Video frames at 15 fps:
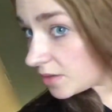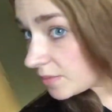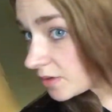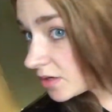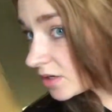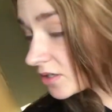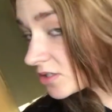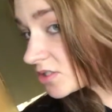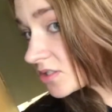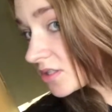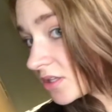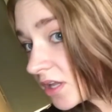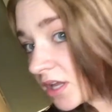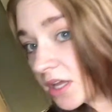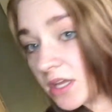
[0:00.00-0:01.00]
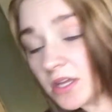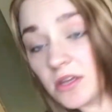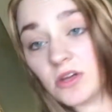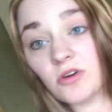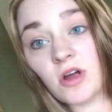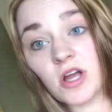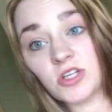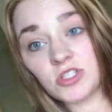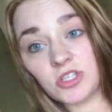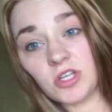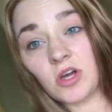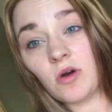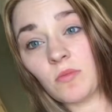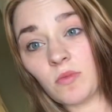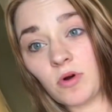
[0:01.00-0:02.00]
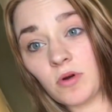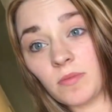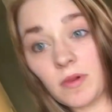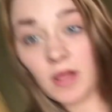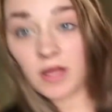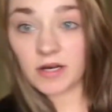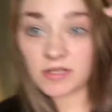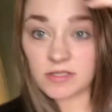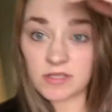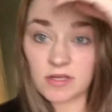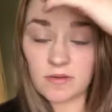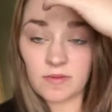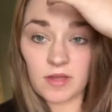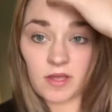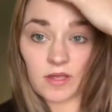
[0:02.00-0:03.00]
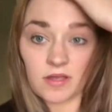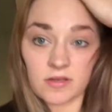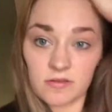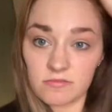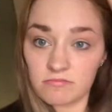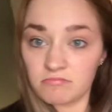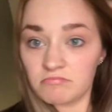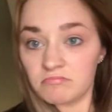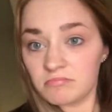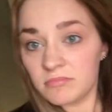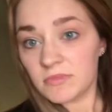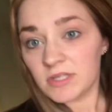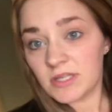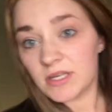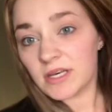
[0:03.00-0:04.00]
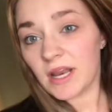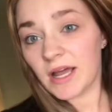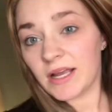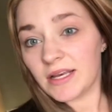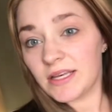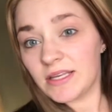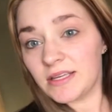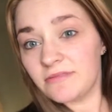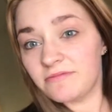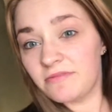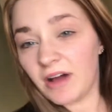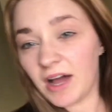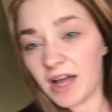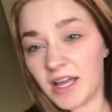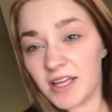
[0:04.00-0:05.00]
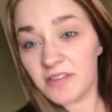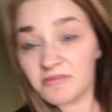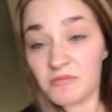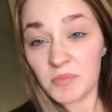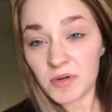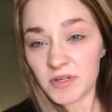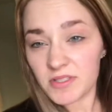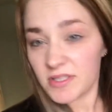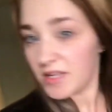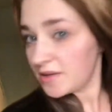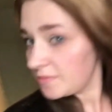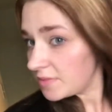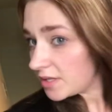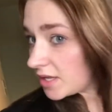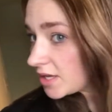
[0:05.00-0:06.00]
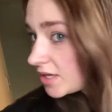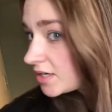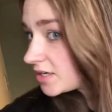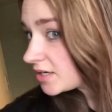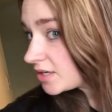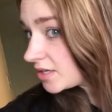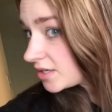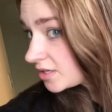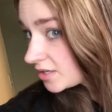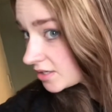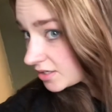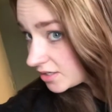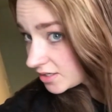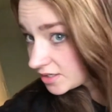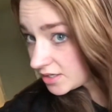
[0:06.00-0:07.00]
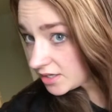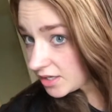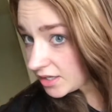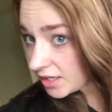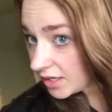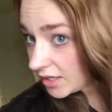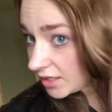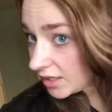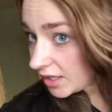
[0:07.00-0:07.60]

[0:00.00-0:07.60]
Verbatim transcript: I'm gonna just like gradually go more blonde until I'm like 95% blonde and like a